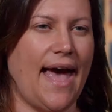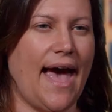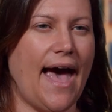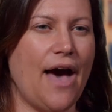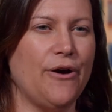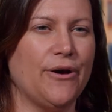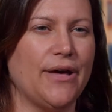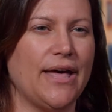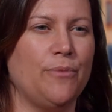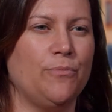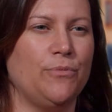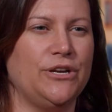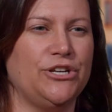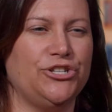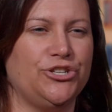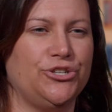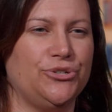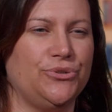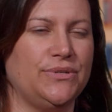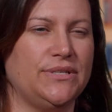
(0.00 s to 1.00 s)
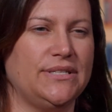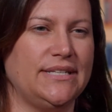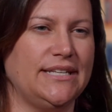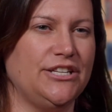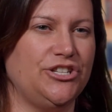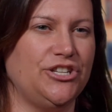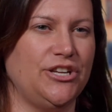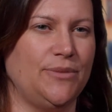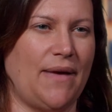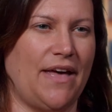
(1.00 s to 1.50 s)
How can we choose
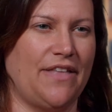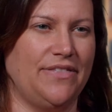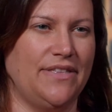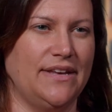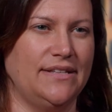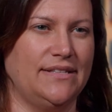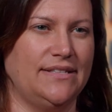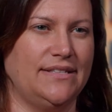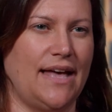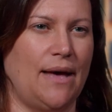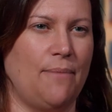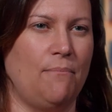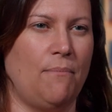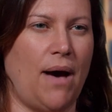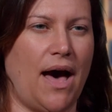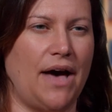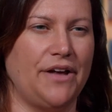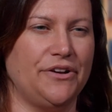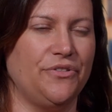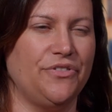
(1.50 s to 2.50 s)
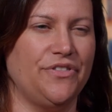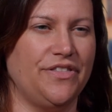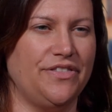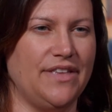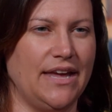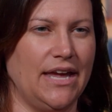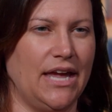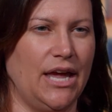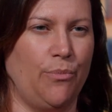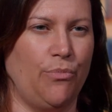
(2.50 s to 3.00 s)
teaching methods that model the
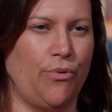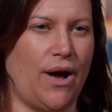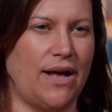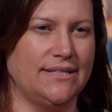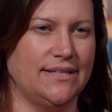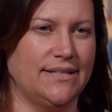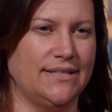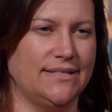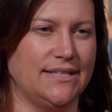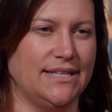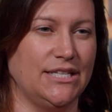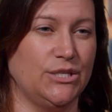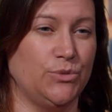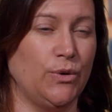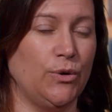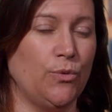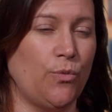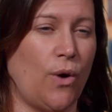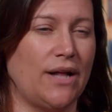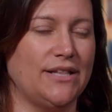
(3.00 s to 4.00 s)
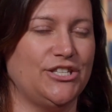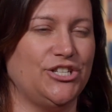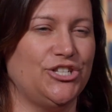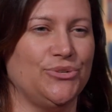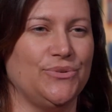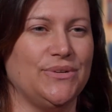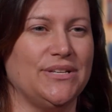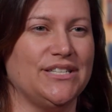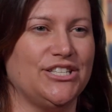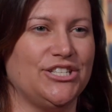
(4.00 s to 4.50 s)
thinking processes we want
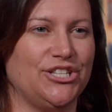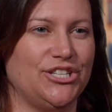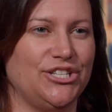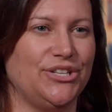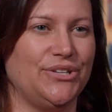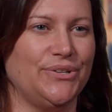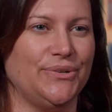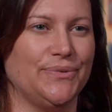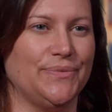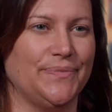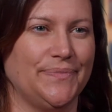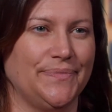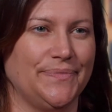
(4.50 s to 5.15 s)
students to do?